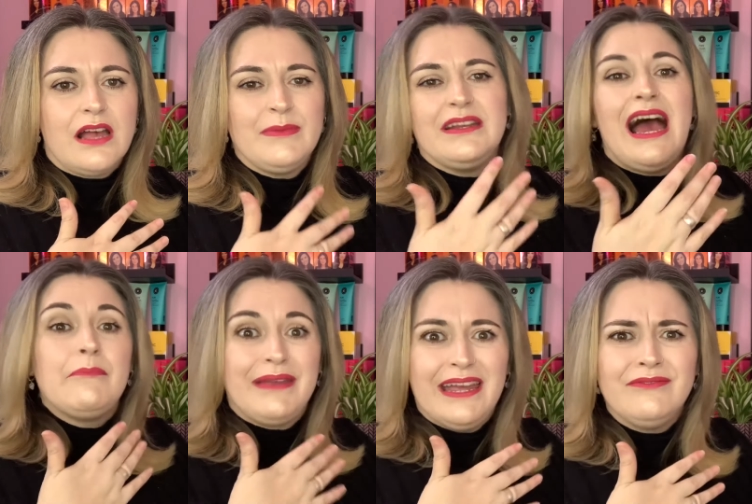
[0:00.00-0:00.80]
I mean, I'm
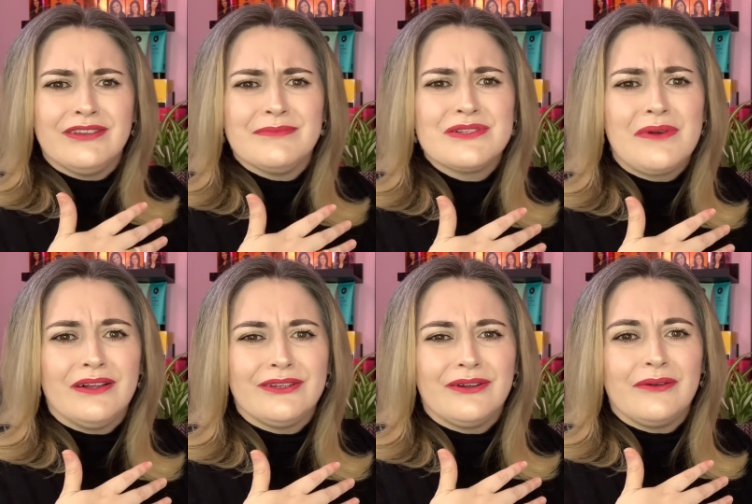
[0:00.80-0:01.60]
paying for them as
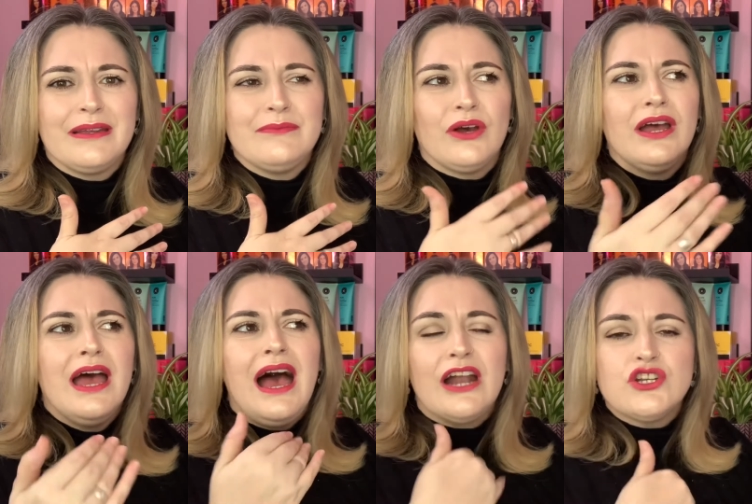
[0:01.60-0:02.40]
well, you know what I mean? But
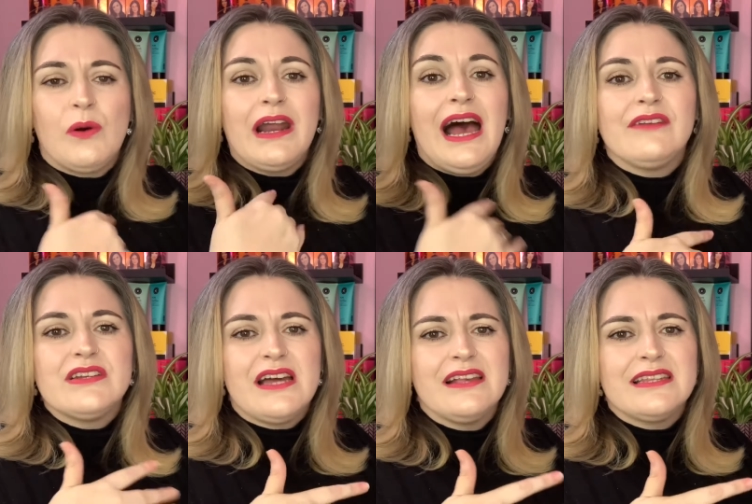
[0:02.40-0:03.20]
I don't want to
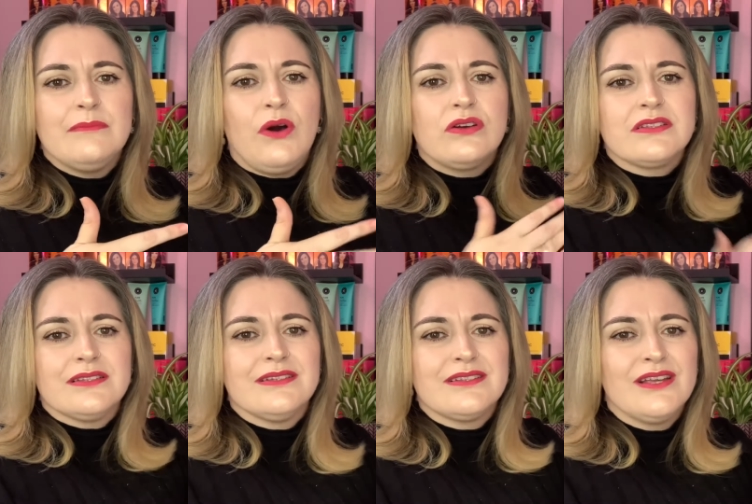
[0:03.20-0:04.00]
advertise their
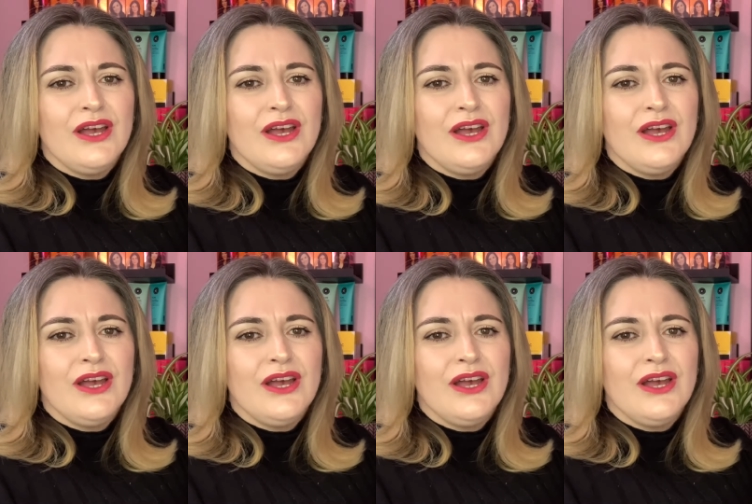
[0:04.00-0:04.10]
boxes